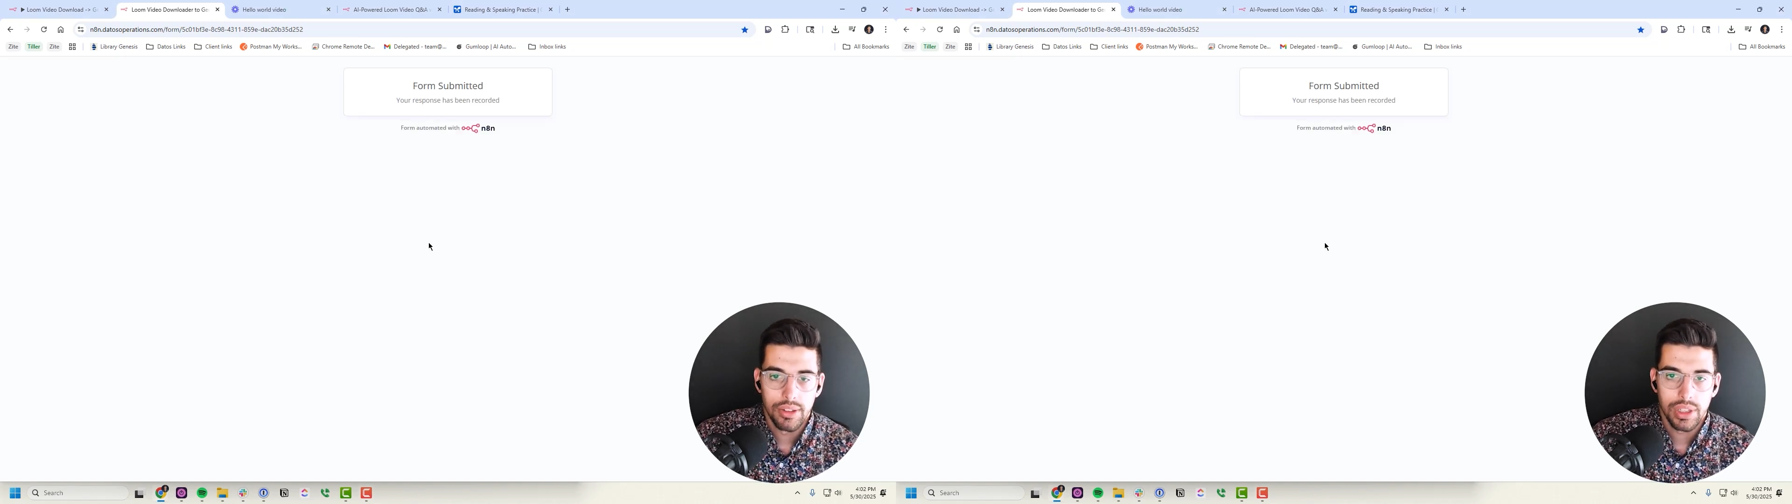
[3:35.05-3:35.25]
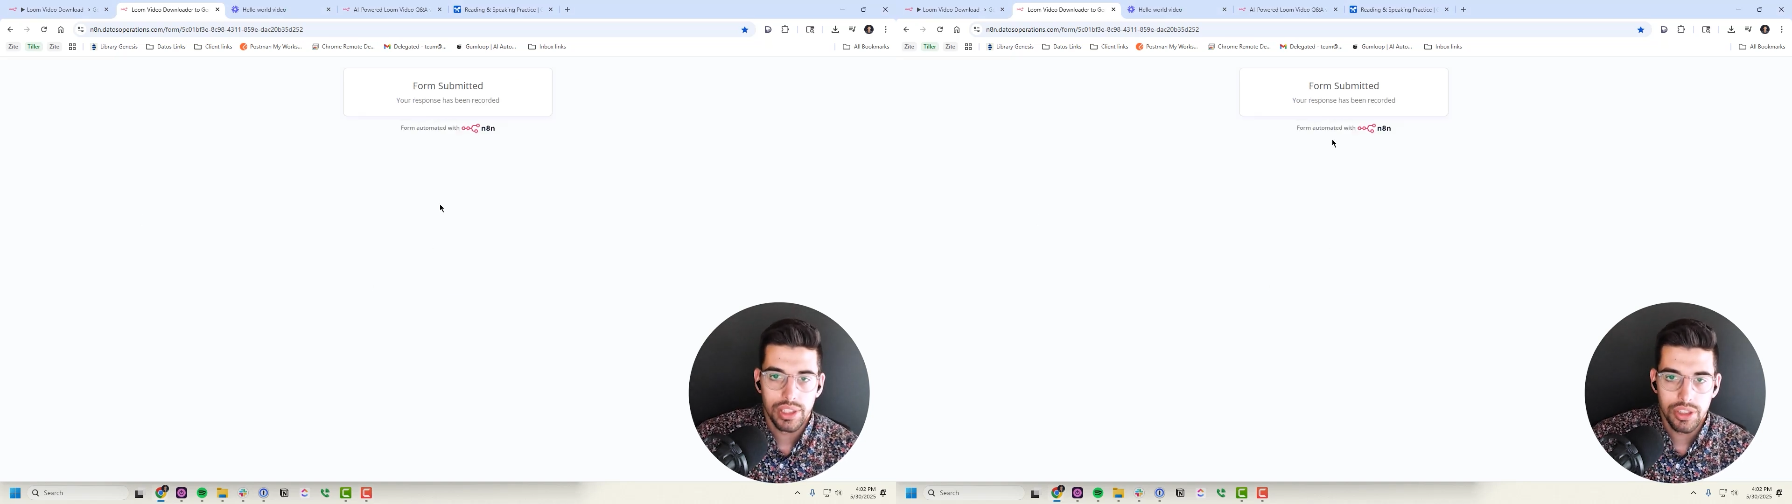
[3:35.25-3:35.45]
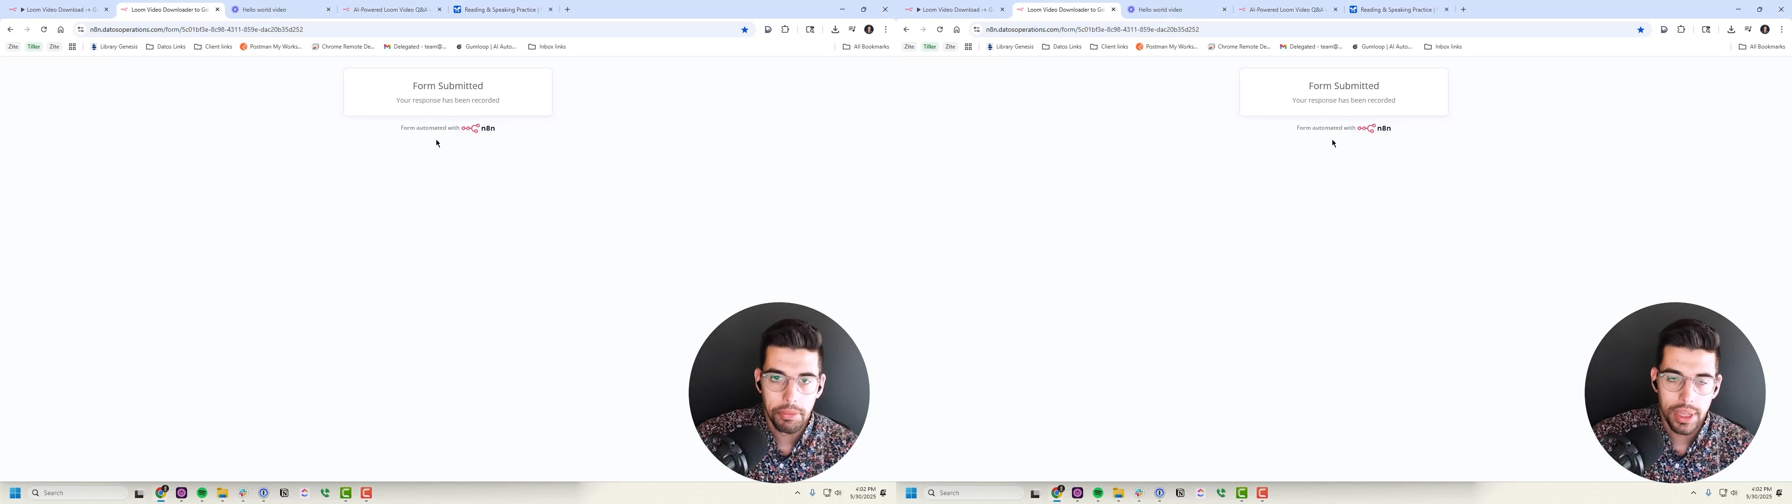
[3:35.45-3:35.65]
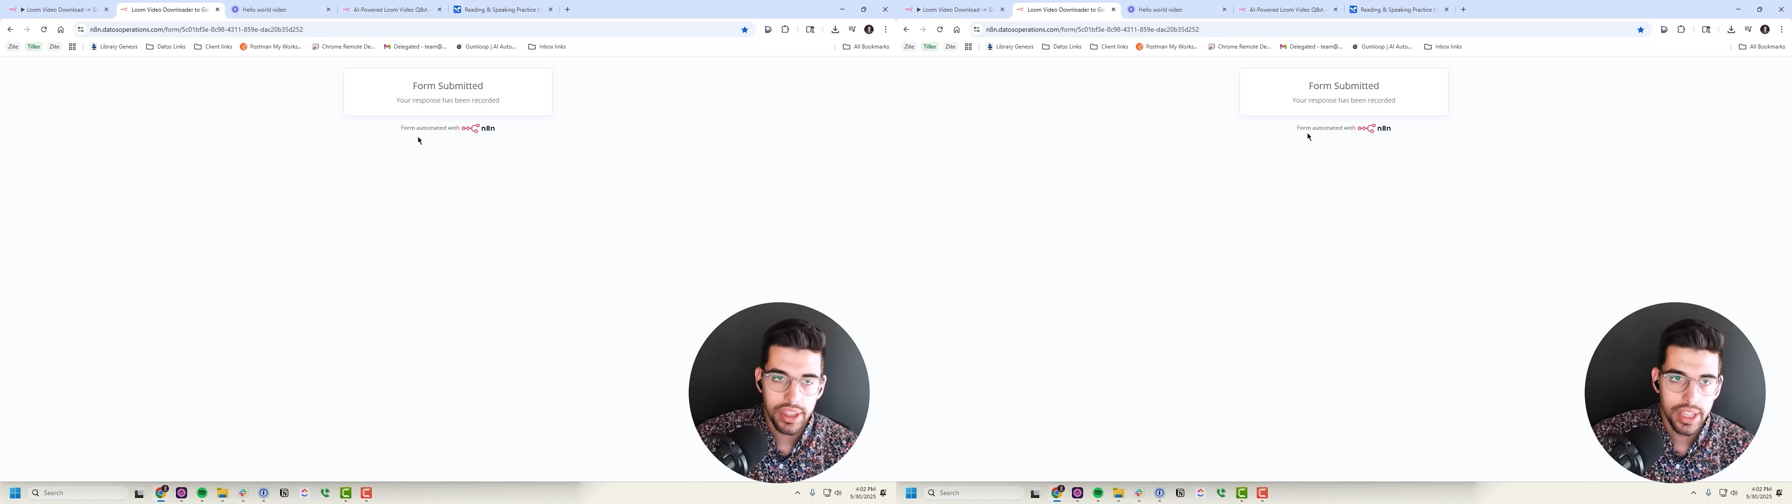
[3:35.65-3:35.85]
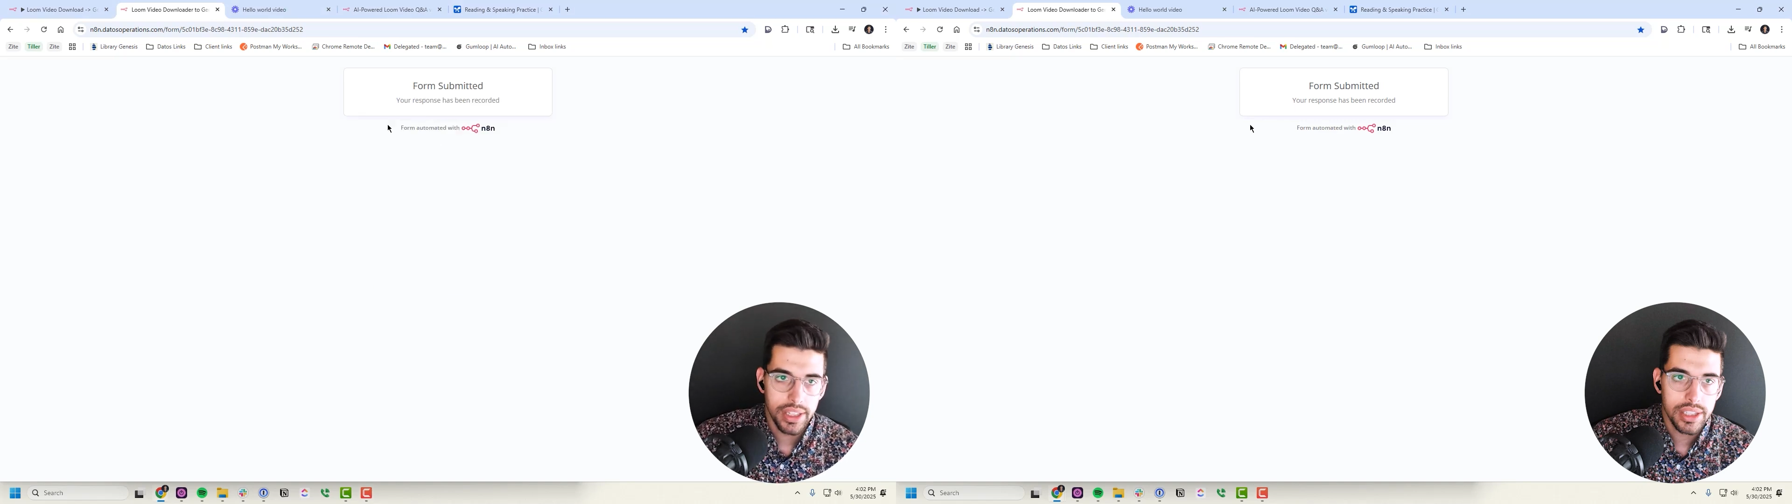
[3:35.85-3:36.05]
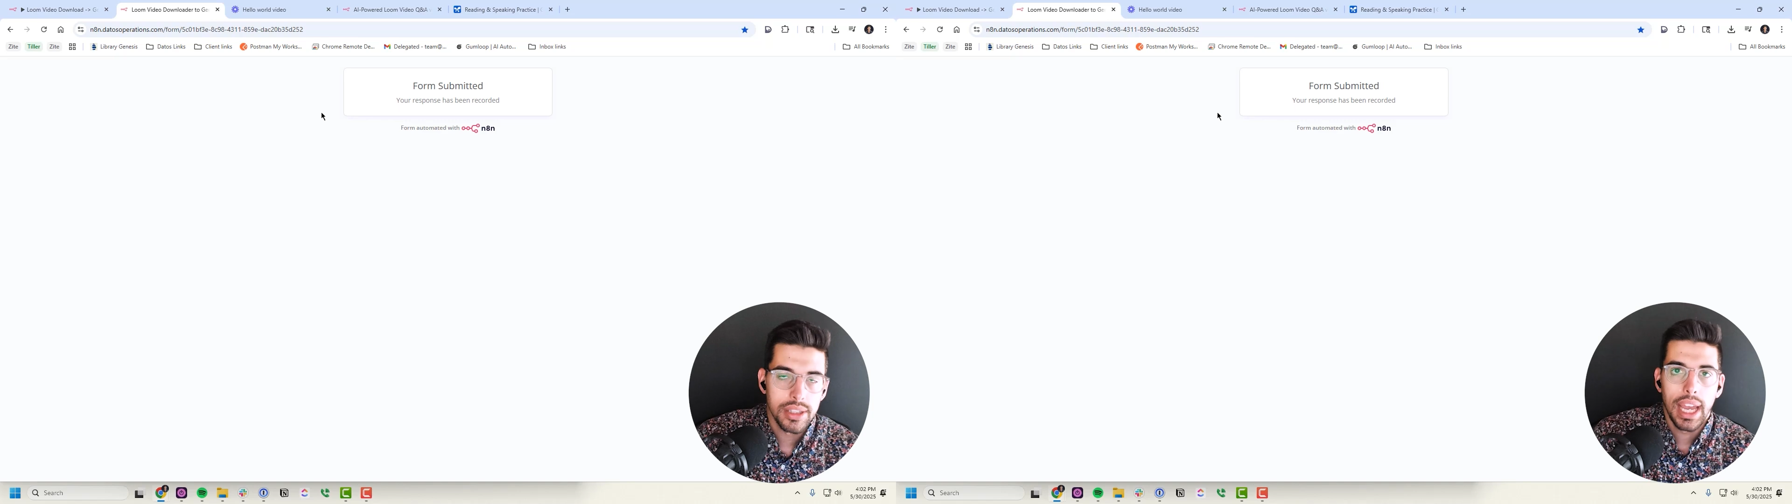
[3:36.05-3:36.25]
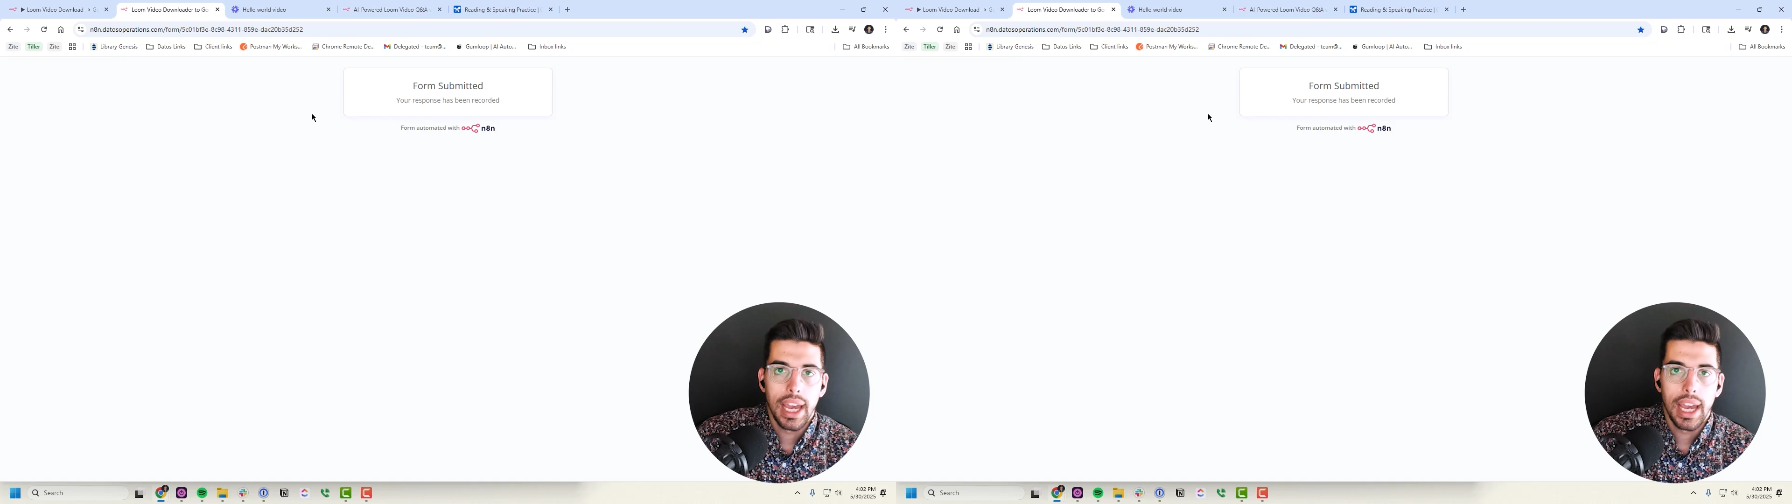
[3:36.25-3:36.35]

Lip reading: We're going to submit this,